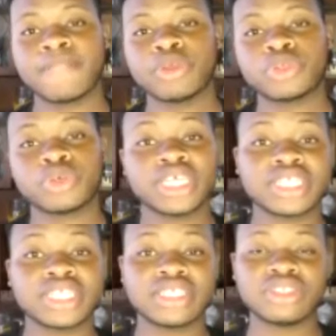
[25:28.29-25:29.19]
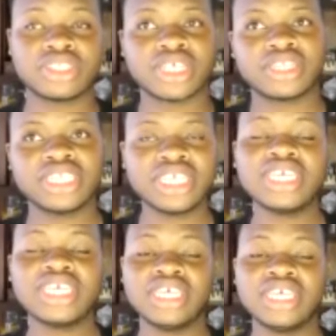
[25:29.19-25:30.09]
So I think the three
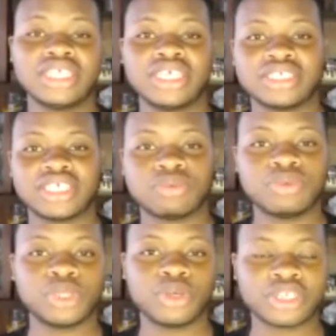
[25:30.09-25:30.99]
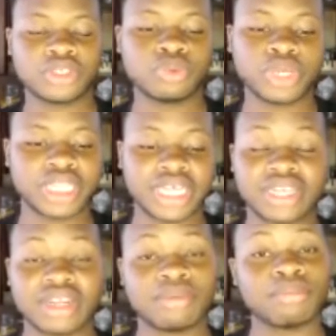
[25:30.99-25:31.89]
key things that we got were that,
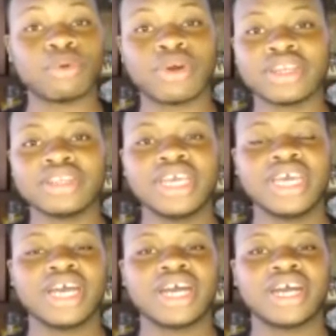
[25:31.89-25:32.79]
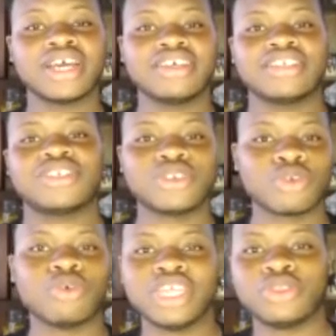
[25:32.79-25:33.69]
number one, it's not
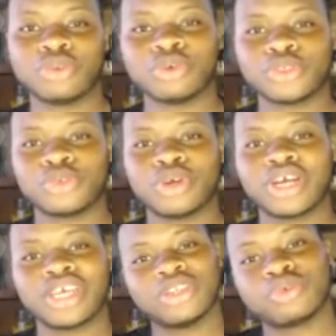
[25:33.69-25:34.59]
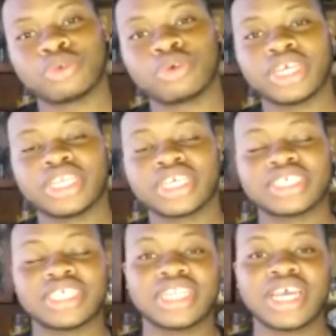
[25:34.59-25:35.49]
only those who are in rural areas
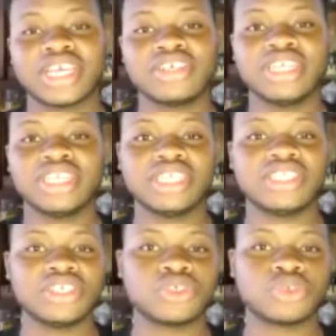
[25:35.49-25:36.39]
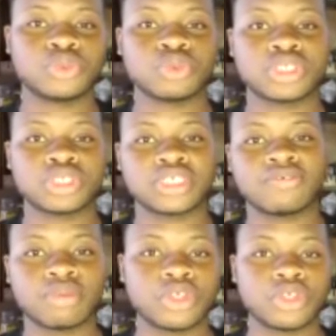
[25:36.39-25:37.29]
that actually need these resources.
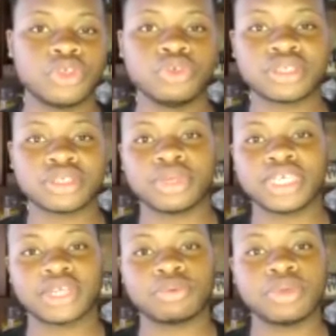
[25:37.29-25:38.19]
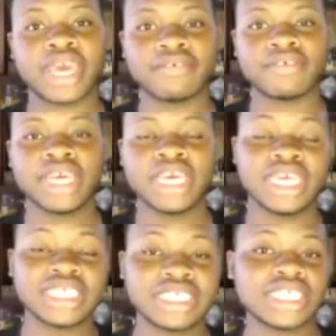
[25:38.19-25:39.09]
From the user base that we have,
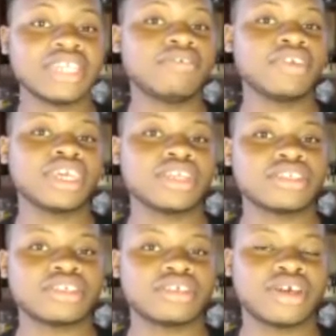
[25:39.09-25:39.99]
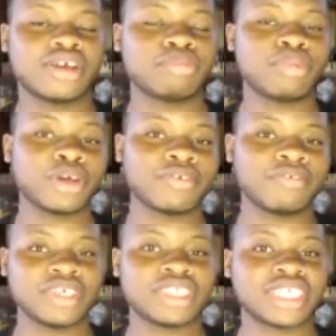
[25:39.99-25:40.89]
a significant part of
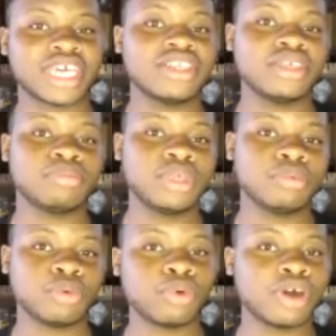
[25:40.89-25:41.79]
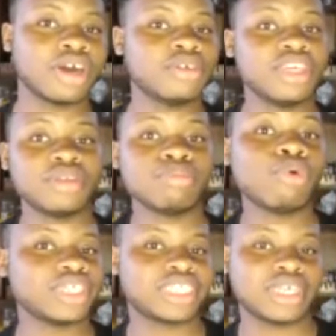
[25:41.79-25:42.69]
it is actually people who are in
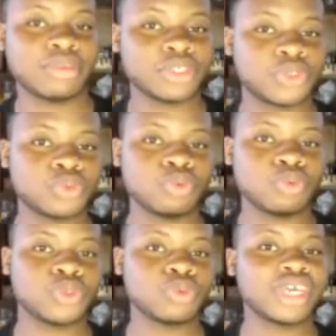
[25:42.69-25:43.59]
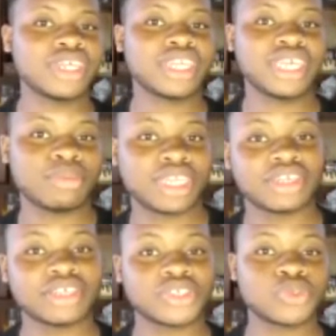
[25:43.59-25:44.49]
more established schools, who are in urban
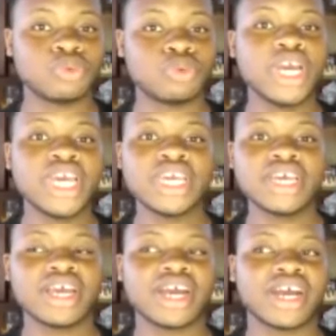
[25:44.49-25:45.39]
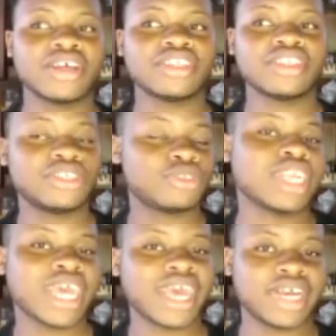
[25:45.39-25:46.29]
areas, who did not
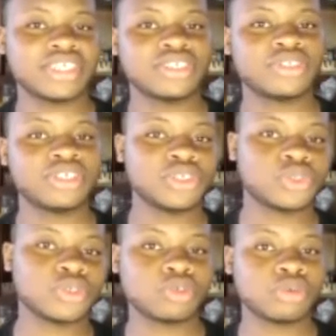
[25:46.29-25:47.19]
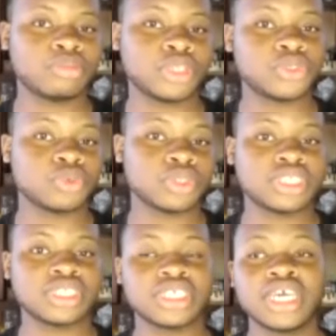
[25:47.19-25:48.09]
have access to these soft copy
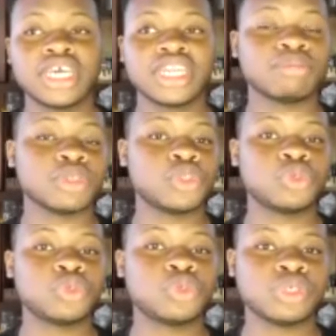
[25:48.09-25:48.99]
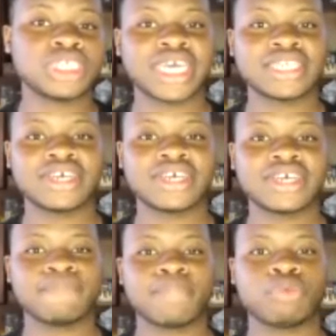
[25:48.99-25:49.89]
resources. Number two is that
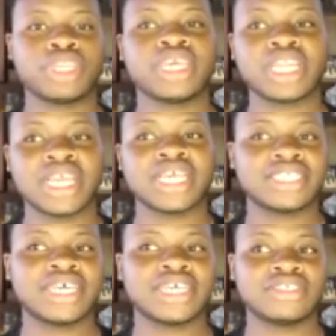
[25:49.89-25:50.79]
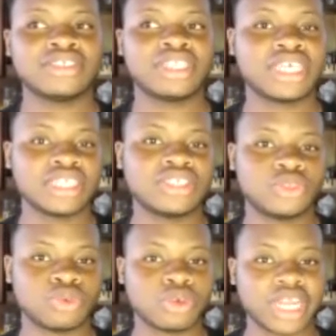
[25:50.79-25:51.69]
we realized that the kids
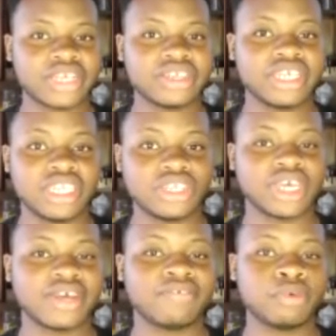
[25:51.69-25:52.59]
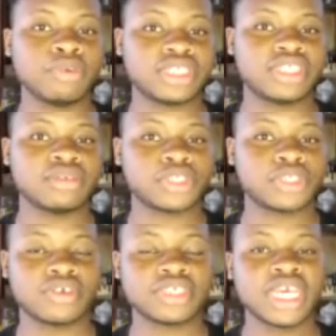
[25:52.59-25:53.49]
do not actually need to have phones
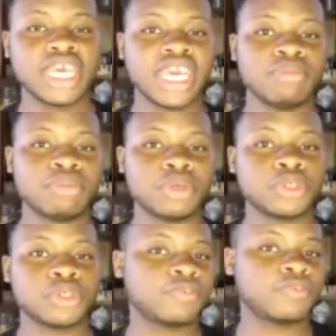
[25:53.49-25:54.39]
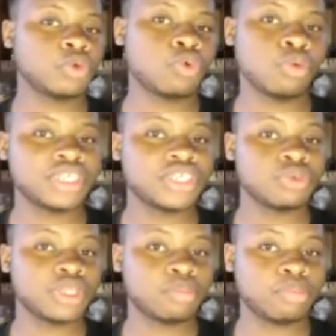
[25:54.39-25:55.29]
themselves. And because of the
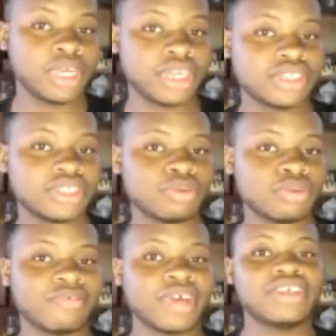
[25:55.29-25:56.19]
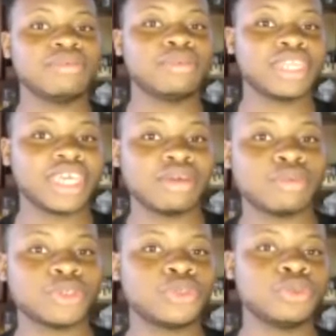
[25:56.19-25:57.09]
cooperation with parents, we've actually been
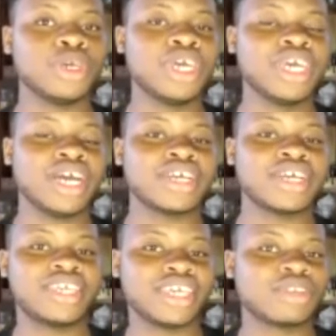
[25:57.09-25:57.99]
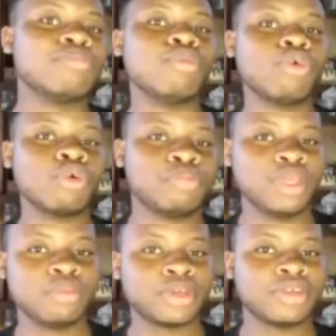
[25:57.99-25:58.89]
able to get more
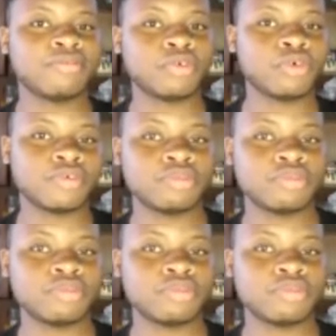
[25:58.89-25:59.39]
people involved.